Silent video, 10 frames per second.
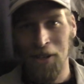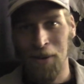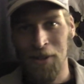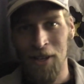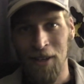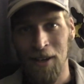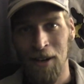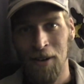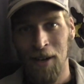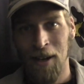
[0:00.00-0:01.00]
show and check it
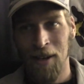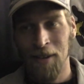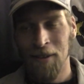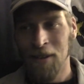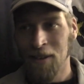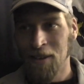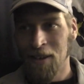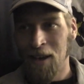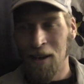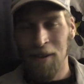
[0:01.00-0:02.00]
out, I...
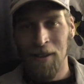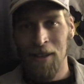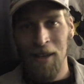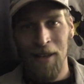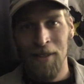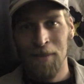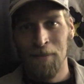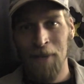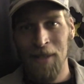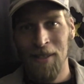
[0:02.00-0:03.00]
I, he had some,
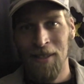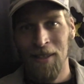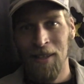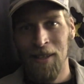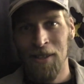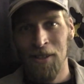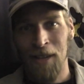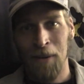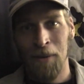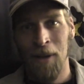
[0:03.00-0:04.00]
basically he just
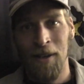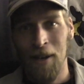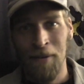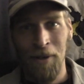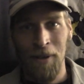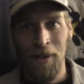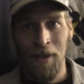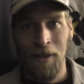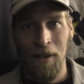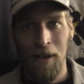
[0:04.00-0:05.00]
outlined
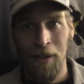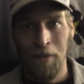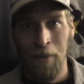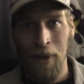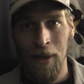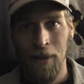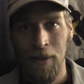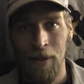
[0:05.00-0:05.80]
everything that I live by,